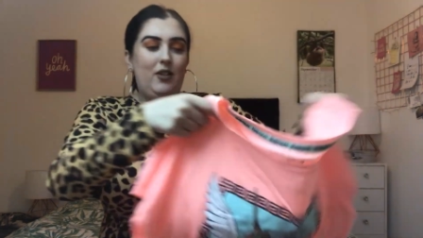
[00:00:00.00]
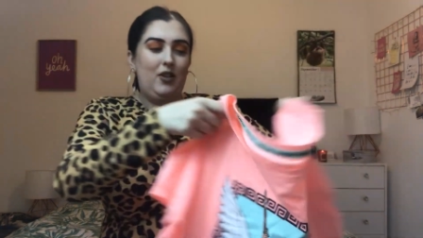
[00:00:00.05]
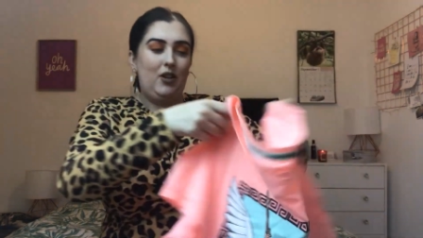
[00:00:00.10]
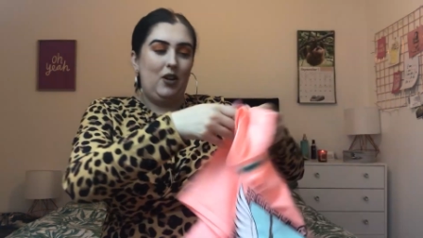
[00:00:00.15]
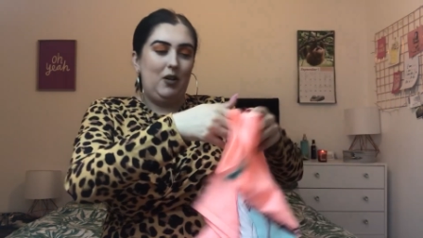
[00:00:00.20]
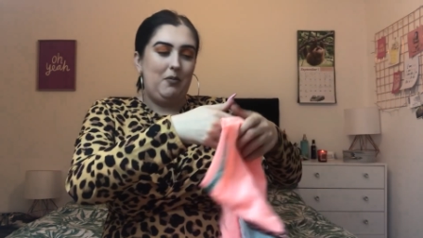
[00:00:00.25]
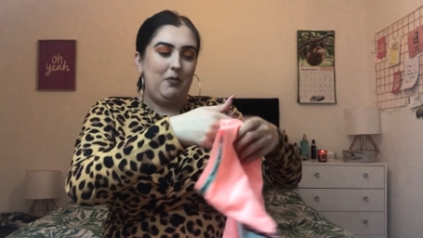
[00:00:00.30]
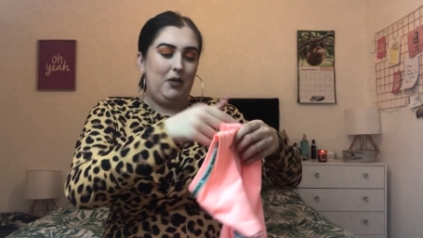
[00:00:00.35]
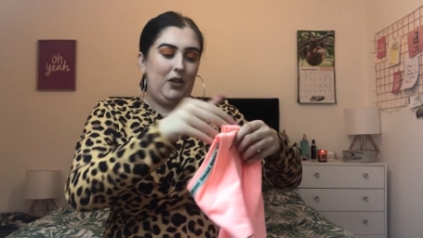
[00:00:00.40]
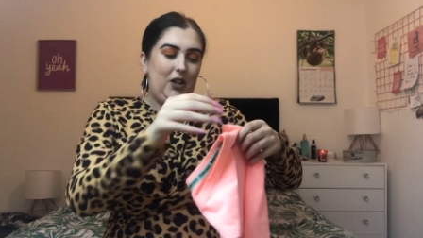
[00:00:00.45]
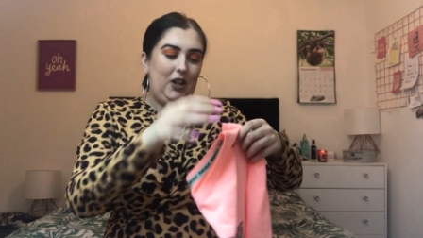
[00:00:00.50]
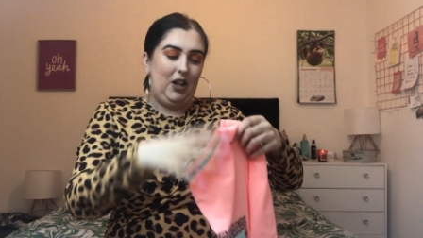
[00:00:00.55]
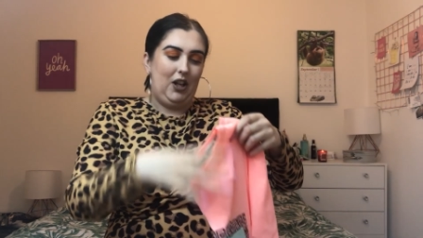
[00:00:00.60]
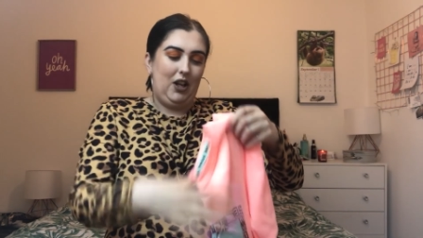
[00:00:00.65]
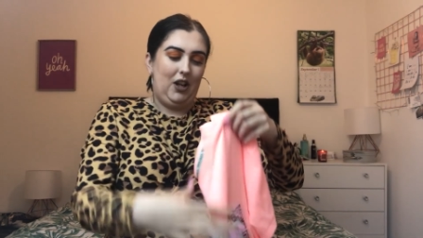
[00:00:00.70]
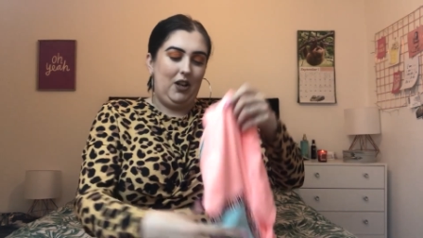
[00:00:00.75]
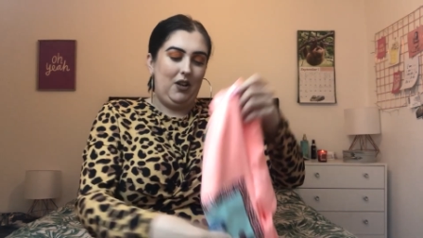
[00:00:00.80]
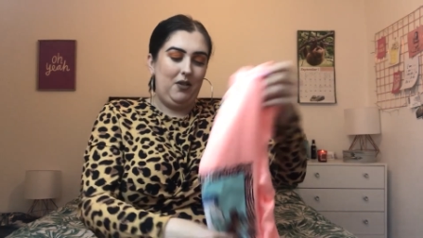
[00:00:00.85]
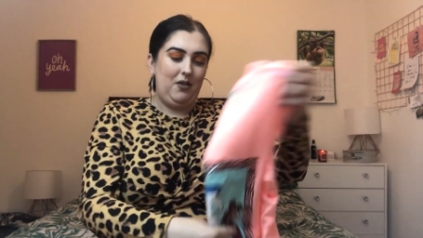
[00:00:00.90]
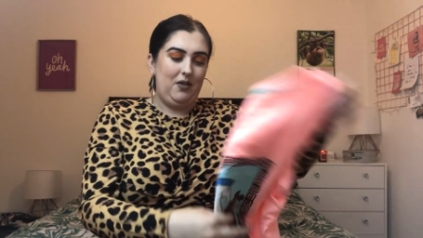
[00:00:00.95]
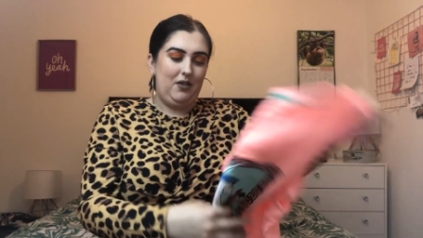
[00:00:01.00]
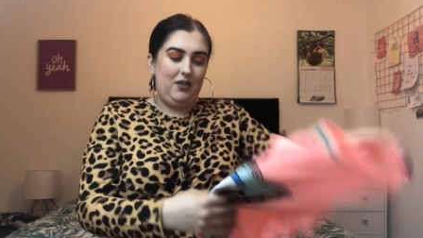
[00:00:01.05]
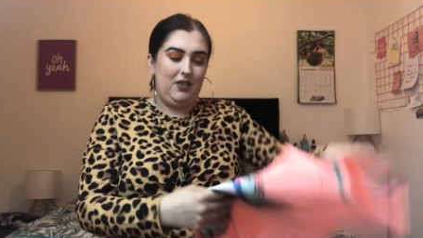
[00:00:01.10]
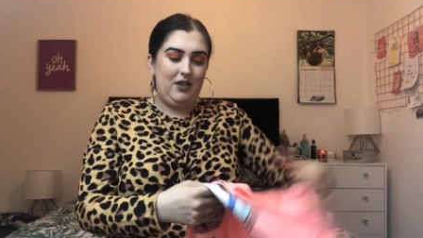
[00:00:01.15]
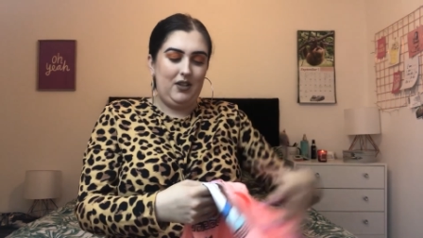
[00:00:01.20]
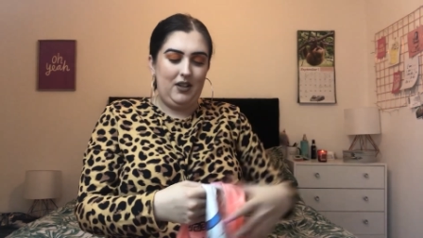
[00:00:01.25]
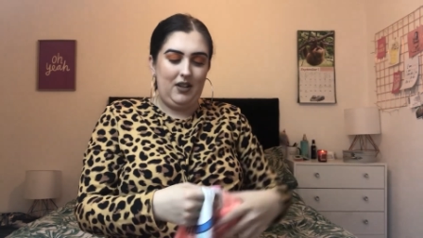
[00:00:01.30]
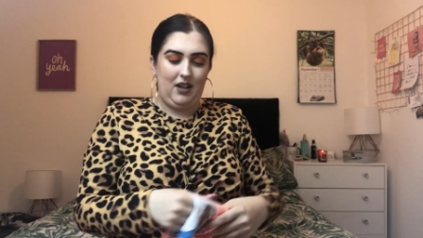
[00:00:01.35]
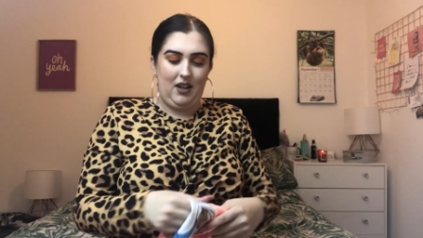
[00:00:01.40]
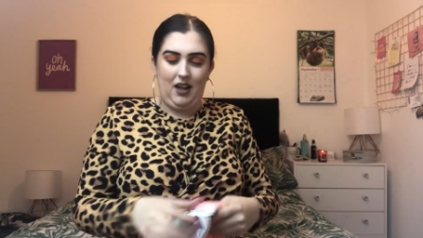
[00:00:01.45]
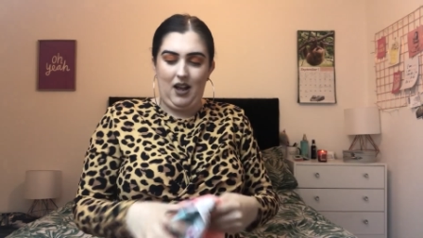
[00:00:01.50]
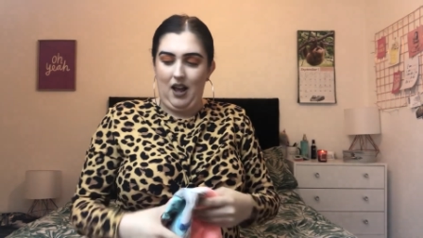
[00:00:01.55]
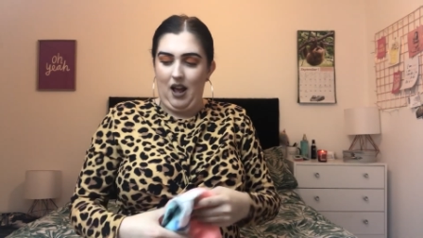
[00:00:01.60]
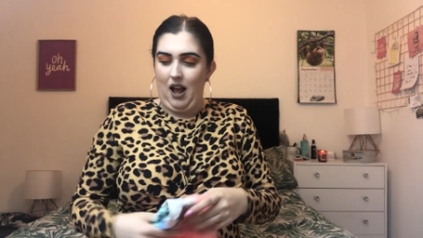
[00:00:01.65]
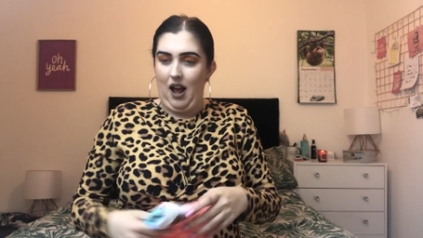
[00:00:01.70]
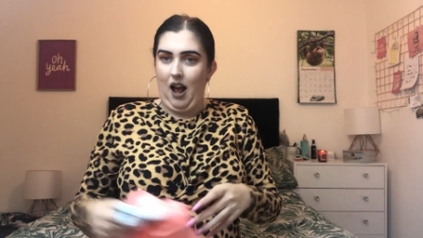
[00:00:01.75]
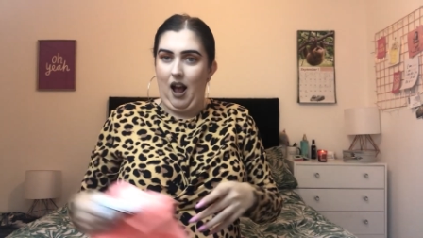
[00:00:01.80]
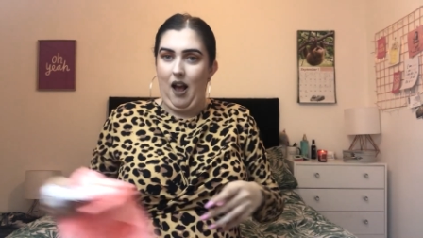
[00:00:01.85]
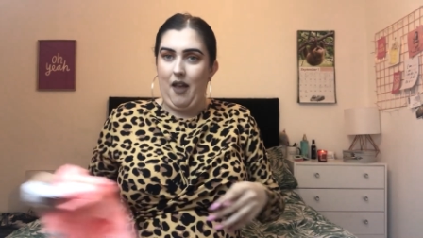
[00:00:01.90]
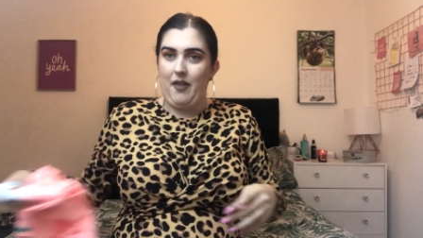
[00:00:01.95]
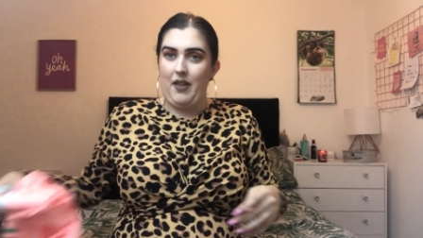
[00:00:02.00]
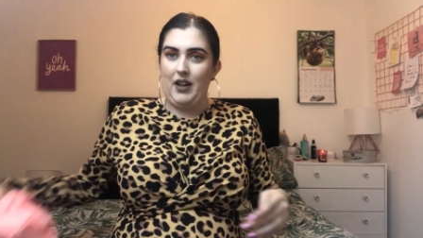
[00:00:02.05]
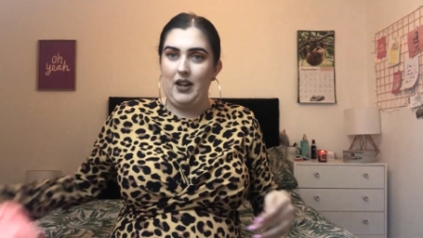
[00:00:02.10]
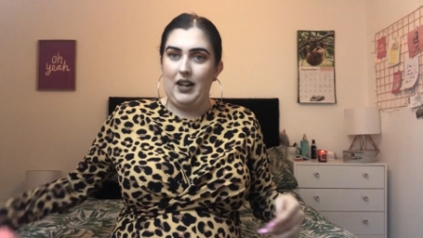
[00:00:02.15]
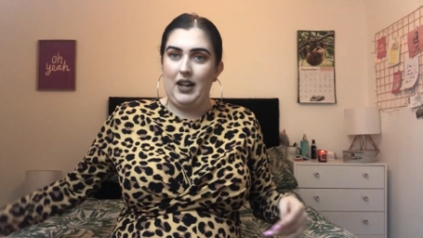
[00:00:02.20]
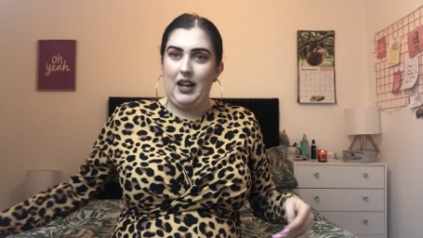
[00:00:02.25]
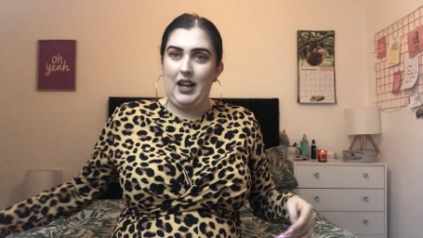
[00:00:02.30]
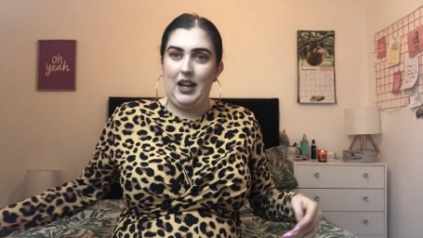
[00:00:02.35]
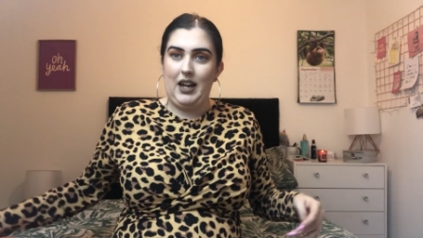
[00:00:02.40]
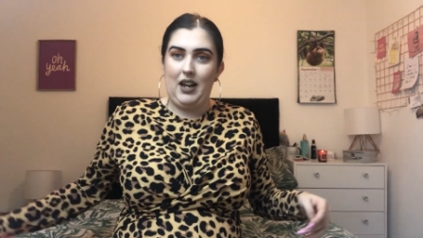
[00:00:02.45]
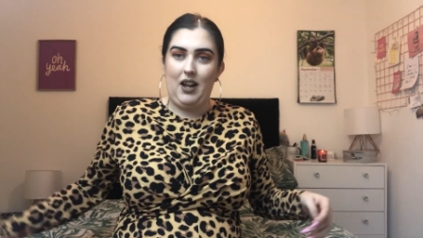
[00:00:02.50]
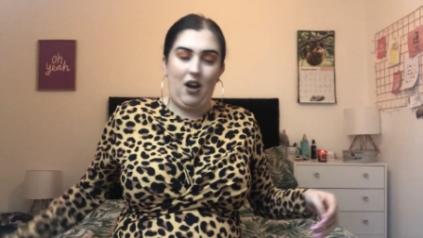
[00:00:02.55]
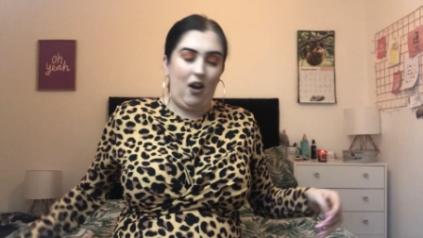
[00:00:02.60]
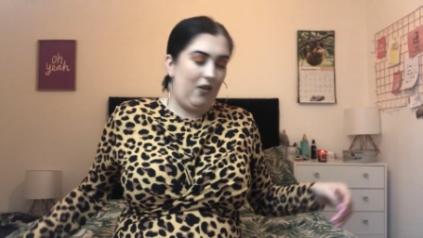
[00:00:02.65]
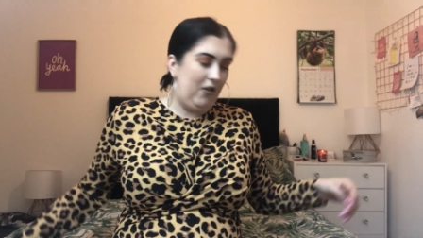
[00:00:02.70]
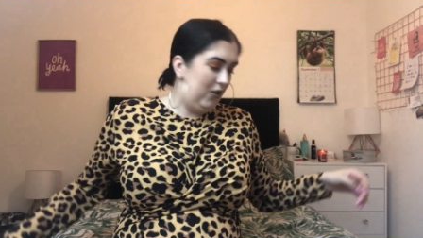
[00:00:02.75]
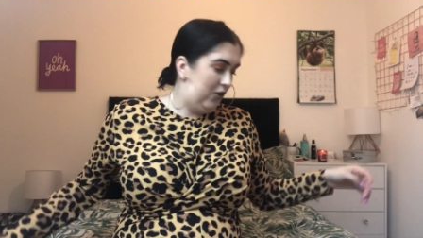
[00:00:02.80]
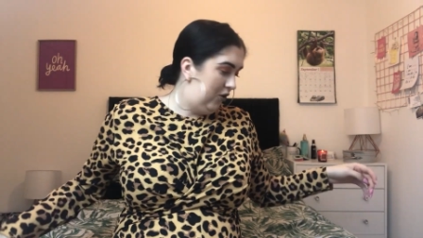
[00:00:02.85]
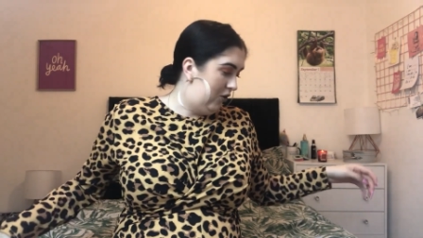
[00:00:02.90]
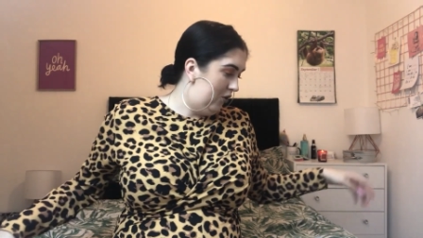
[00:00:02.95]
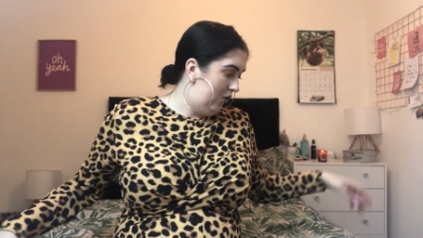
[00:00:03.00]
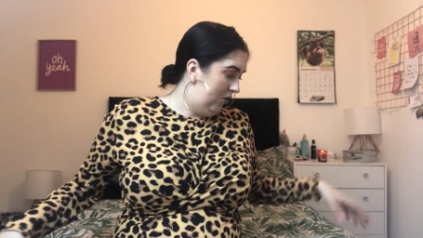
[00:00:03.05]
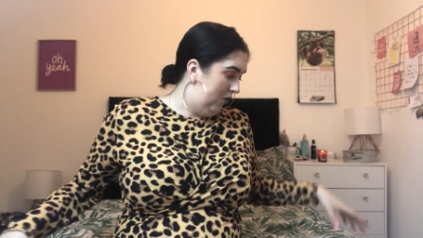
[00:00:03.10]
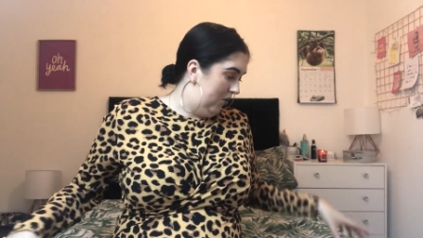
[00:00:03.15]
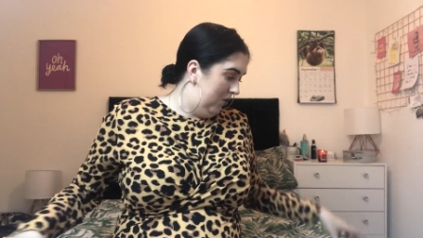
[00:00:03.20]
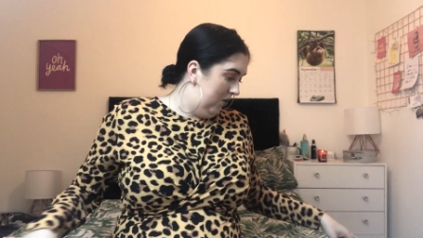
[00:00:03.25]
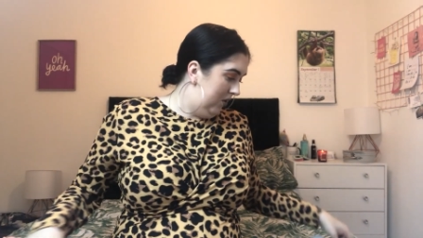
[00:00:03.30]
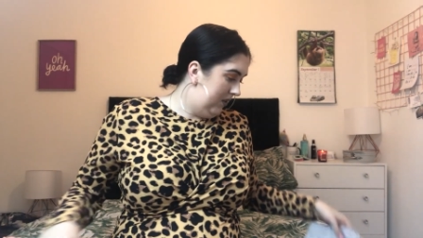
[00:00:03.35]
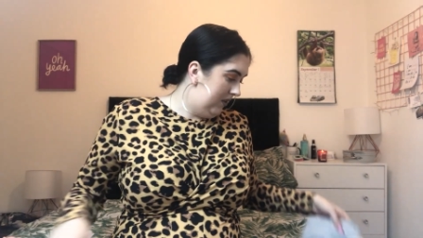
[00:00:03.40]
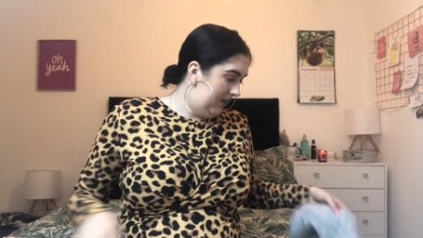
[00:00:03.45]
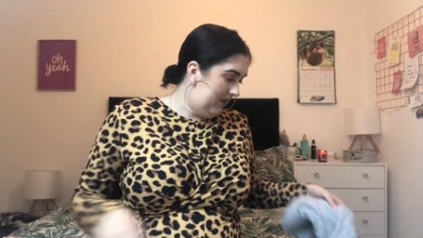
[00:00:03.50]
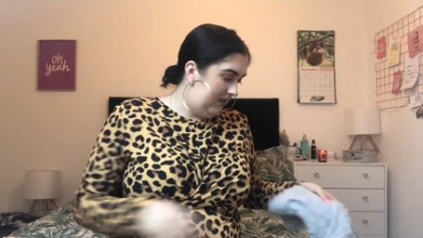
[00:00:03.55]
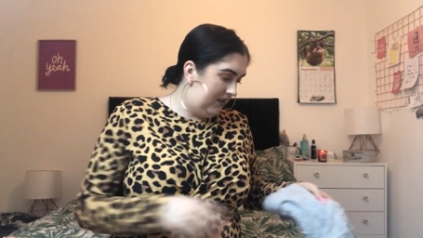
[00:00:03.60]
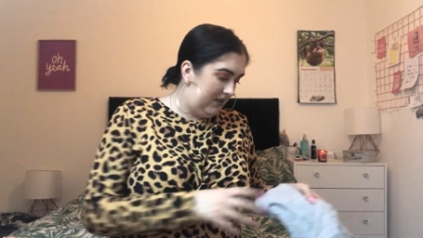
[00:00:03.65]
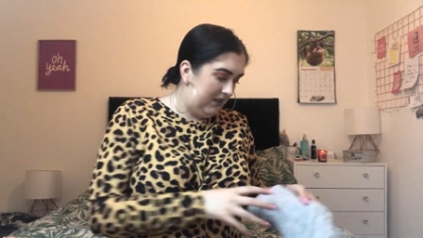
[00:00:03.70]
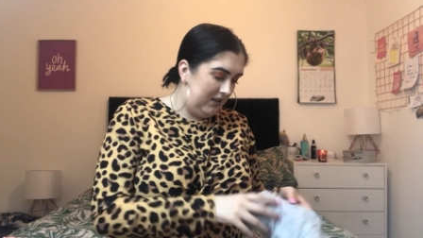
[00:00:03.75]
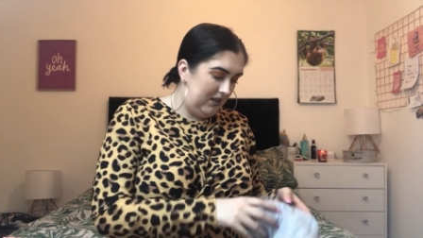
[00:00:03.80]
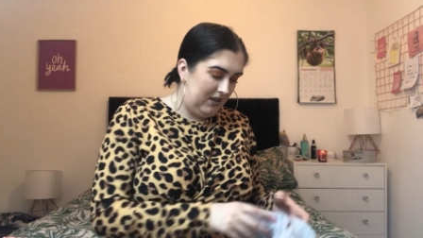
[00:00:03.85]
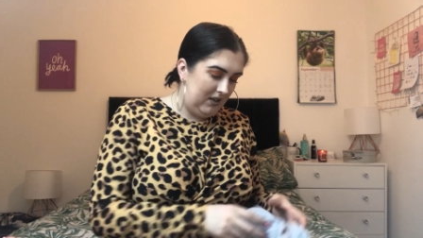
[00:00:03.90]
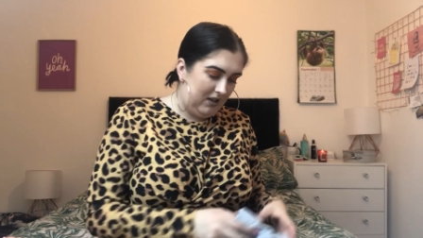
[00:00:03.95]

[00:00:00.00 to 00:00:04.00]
super cute. And then here are the shorts,